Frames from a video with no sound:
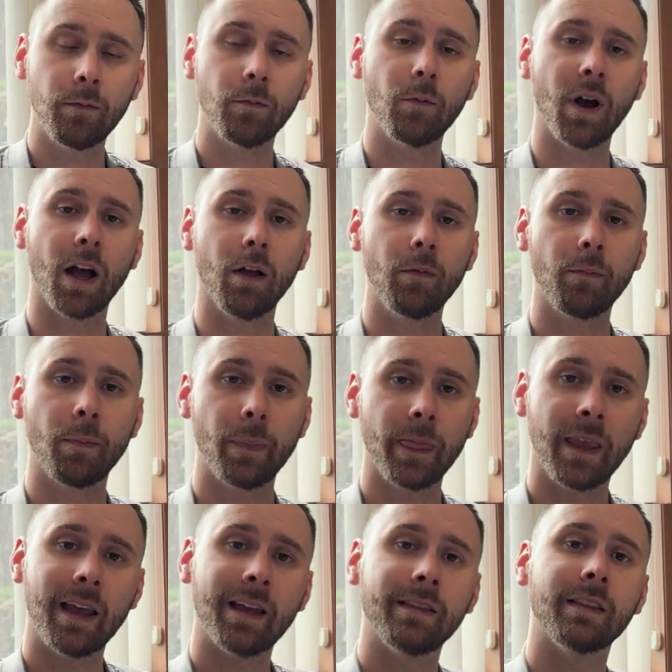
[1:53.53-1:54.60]
Well,
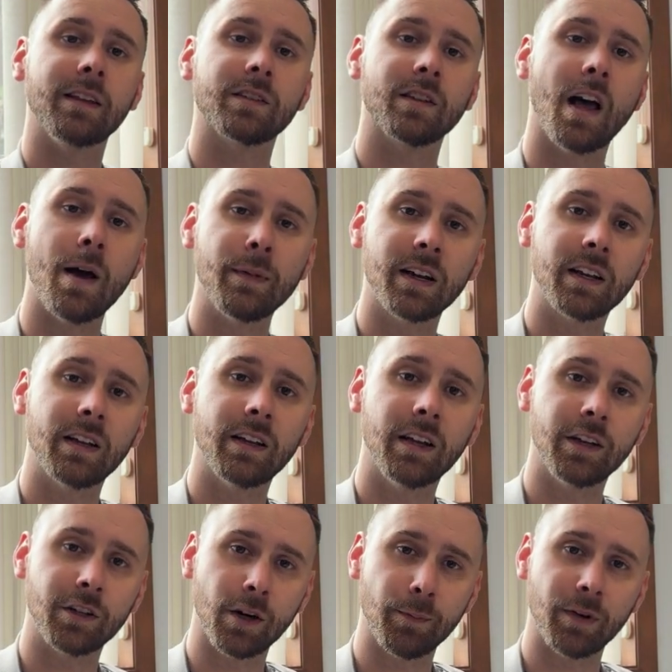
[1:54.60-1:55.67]
the Islamic
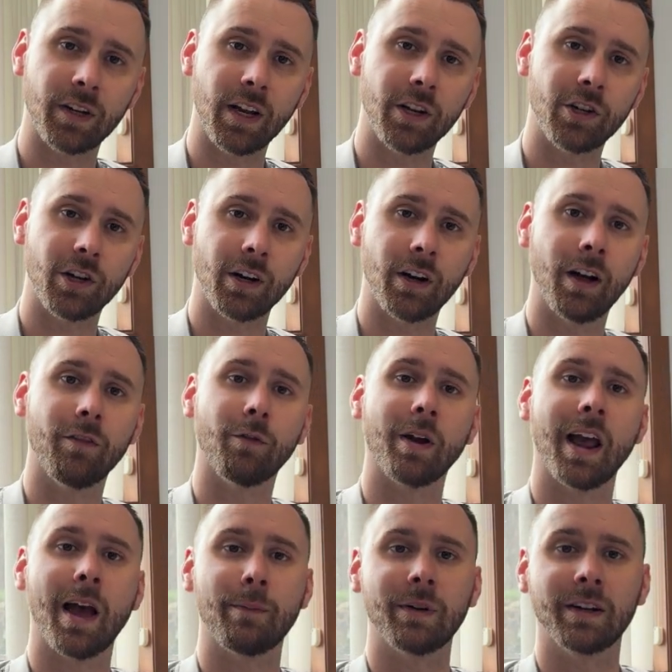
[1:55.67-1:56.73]
interpretation of what
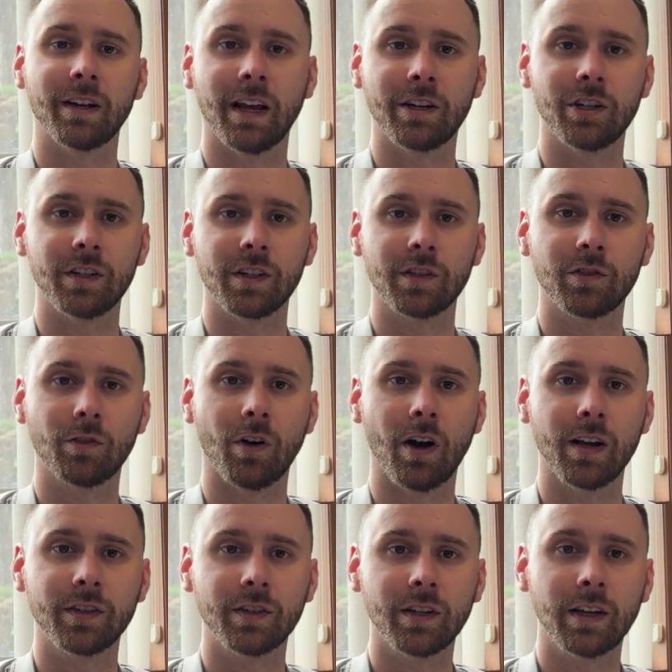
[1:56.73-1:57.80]
happened at Jesus'
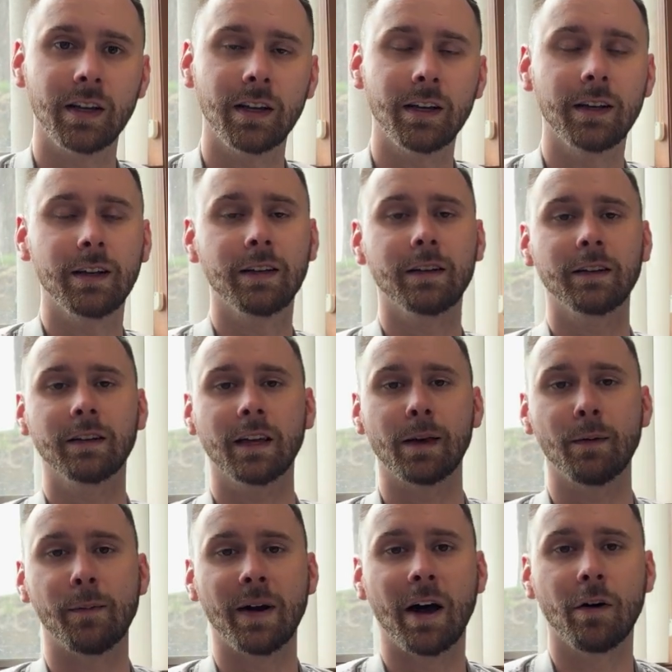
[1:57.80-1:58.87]
cross
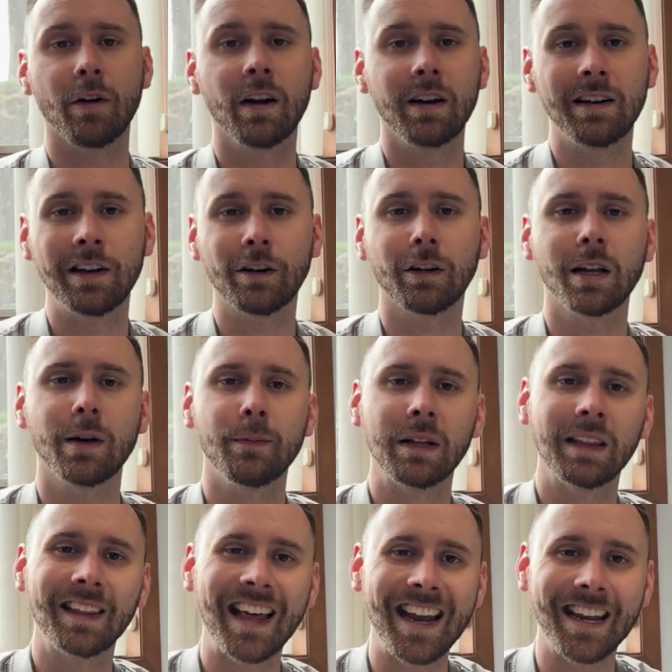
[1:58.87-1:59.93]
came about nearly a
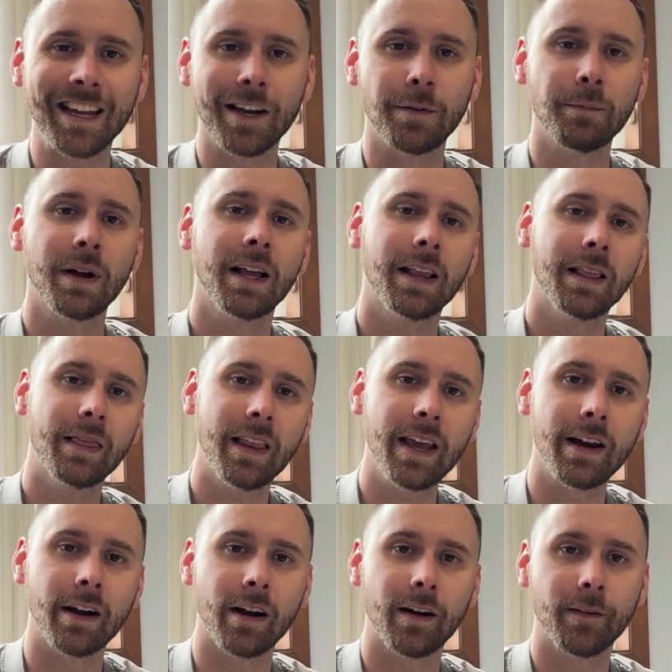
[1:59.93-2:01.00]
millennium
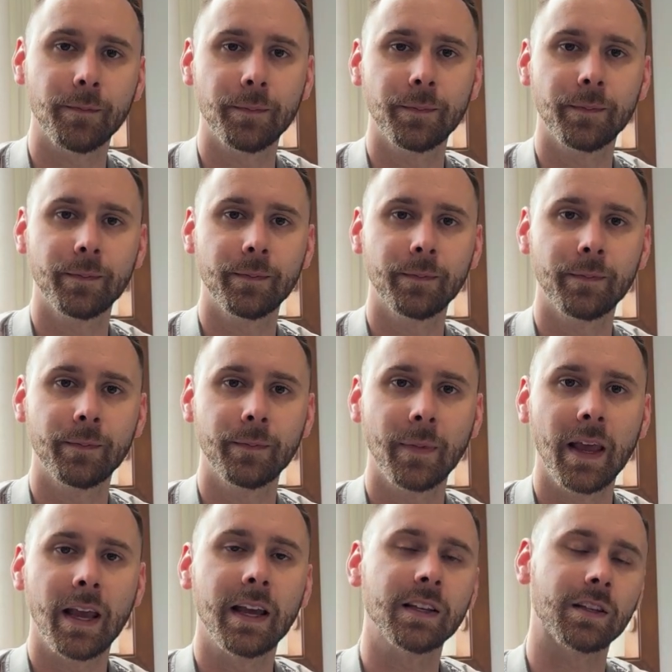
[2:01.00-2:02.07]
later.
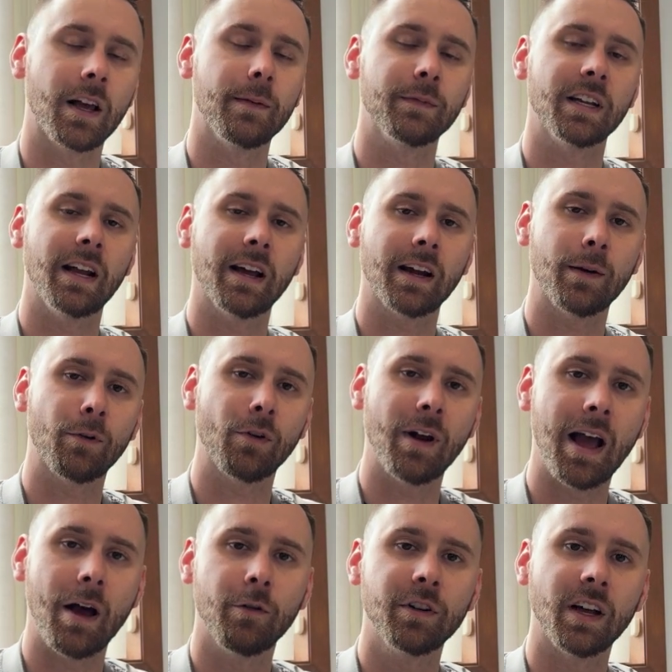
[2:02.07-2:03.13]
Islam did not come
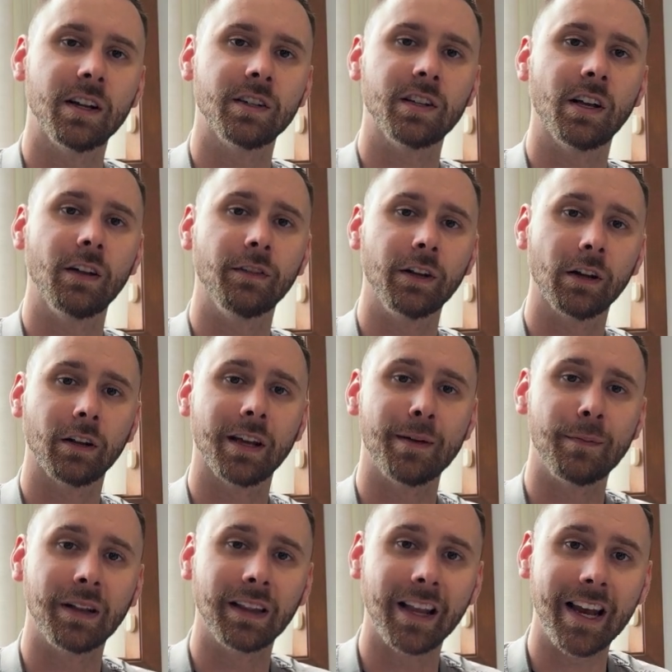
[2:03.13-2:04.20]
around until nearly a
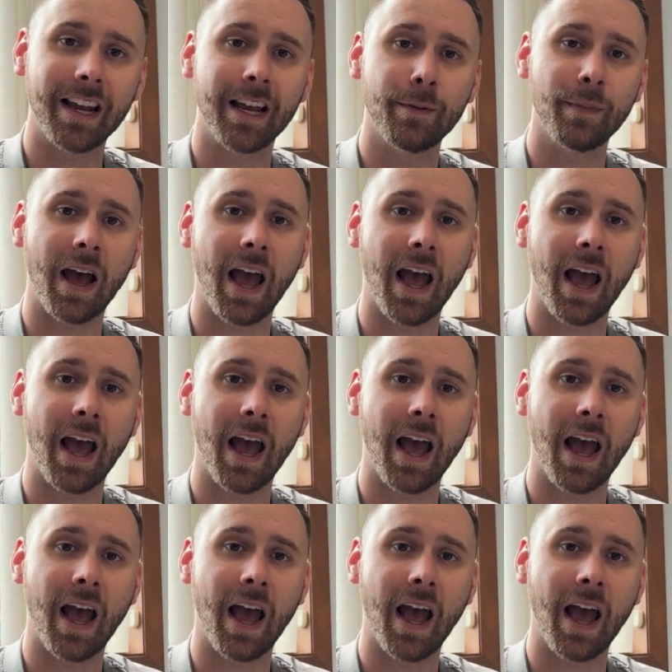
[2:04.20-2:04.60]
millennium